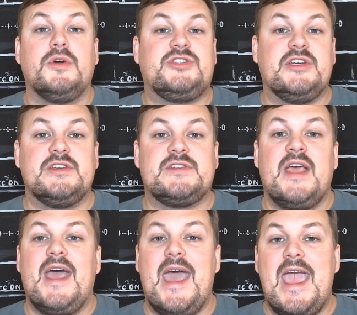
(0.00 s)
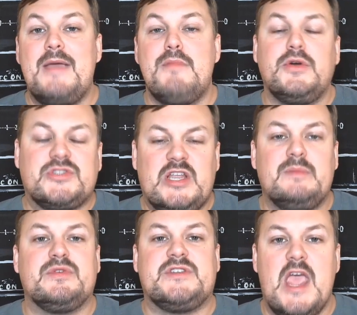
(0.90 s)
which is, hey, most
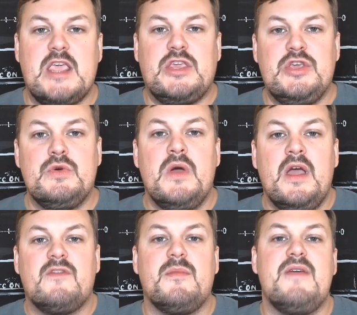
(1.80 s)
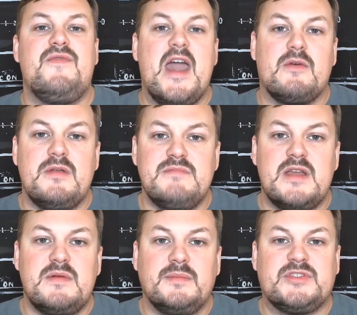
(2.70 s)
teams would take you from a veteran
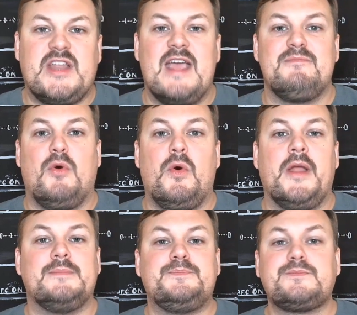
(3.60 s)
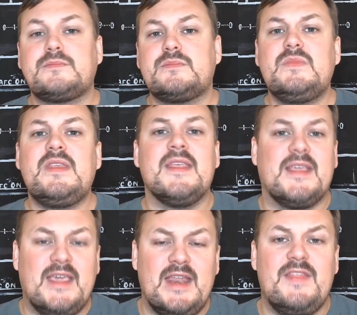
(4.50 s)
minimum standpoint.
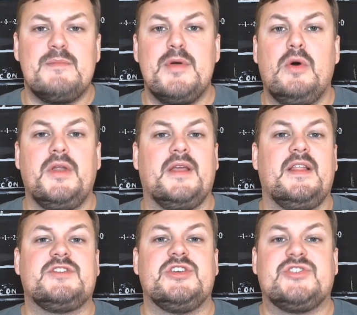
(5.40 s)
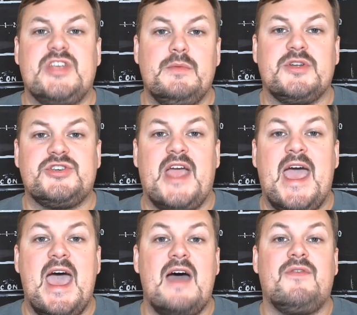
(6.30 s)
Get in the building and let's just see what you
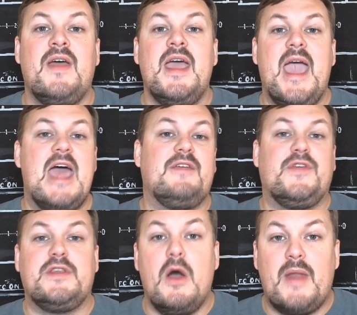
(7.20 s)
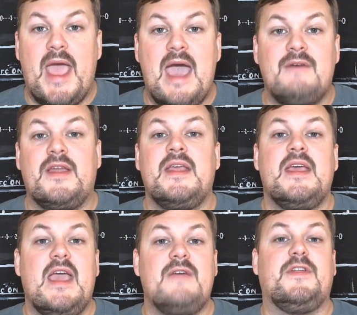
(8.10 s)
have. And if you don't have it,
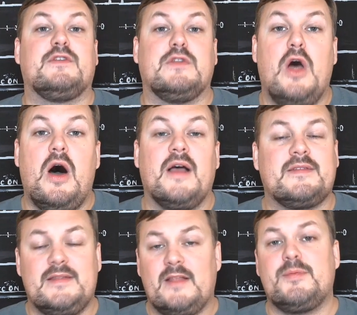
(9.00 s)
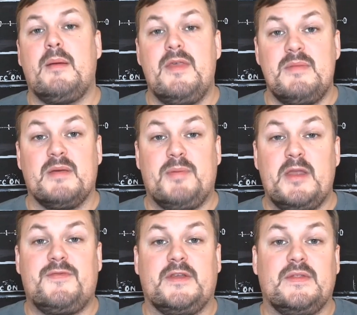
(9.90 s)
if it's lost, that's probably the big
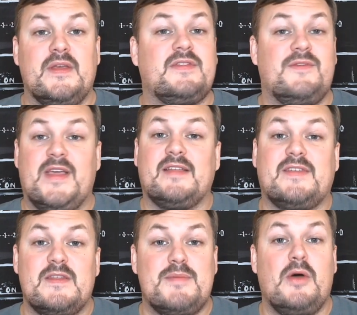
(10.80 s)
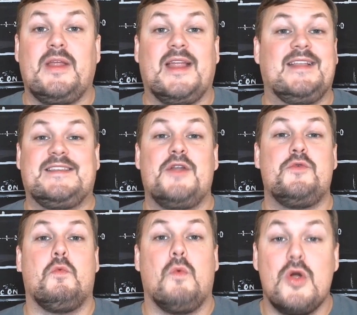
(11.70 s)
benefit to this. If he gets in the building and it
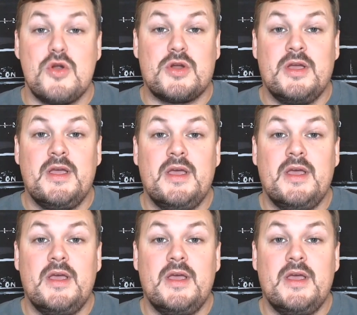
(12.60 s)
doesn't work,